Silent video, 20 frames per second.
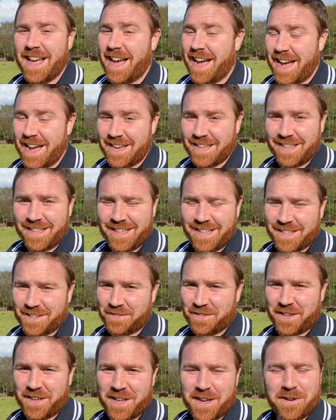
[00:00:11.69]
And in
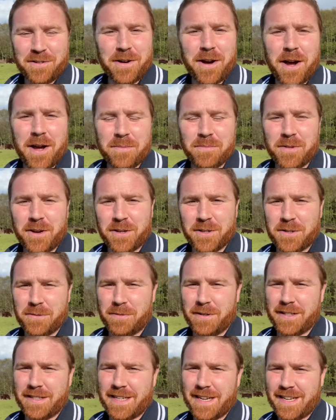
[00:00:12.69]
this video, I'm going to
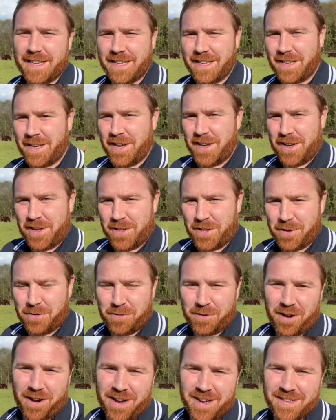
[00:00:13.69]
be telling
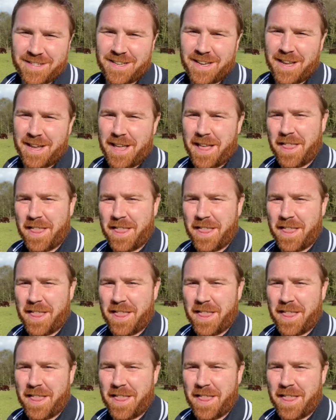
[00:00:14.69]
you guys